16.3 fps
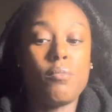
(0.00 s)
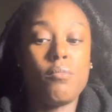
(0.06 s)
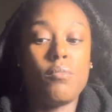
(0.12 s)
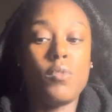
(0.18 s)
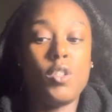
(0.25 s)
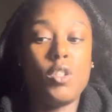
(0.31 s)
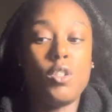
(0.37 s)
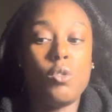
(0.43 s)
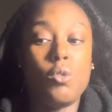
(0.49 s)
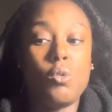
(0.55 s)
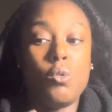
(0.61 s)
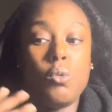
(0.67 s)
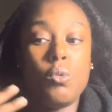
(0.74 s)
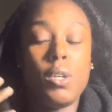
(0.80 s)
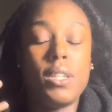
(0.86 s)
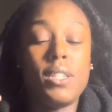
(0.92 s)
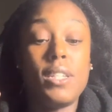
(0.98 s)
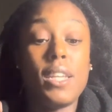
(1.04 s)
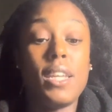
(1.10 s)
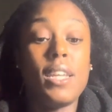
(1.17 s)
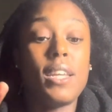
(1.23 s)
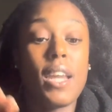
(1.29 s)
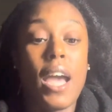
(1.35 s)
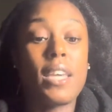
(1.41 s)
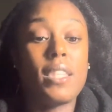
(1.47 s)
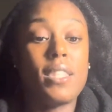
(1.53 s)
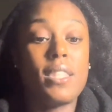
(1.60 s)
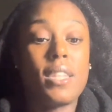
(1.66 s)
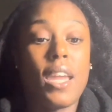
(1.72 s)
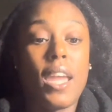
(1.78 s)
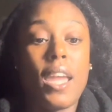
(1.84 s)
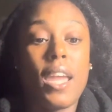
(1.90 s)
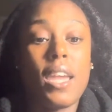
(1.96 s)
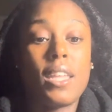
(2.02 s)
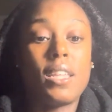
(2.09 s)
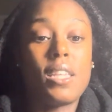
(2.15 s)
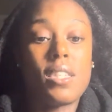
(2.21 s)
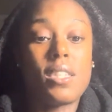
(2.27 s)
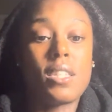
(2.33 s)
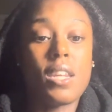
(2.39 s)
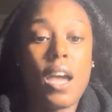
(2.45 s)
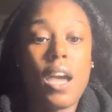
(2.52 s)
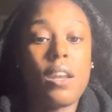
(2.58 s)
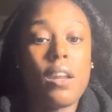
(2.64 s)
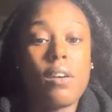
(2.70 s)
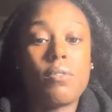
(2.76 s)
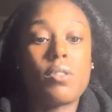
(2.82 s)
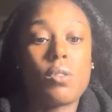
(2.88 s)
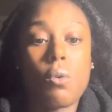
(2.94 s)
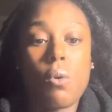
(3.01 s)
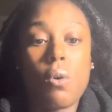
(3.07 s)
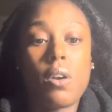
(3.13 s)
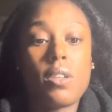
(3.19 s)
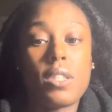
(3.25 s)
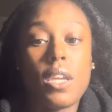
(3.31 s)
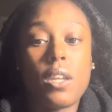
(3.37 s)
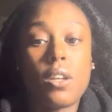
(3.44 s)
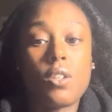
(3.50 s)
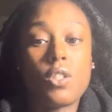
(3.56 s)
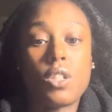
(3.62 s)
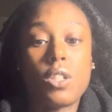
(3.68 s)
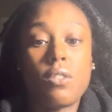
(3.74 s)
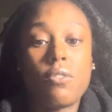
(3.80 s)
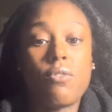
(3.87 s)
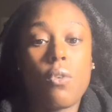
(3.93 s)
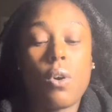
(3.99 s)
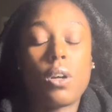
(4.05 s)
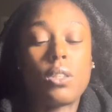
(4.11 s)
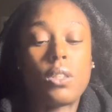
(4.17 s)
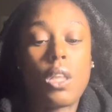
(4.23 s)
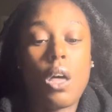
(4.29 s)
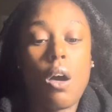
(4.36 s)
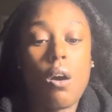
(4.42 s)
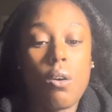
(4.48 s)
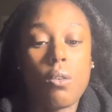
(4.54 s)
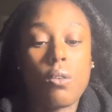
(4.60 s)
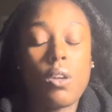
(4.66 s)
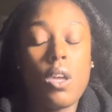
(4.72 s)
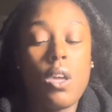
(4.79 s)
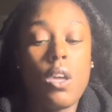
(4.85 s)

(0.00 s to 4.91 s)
You did not stay in this Nine of Swords energy for long.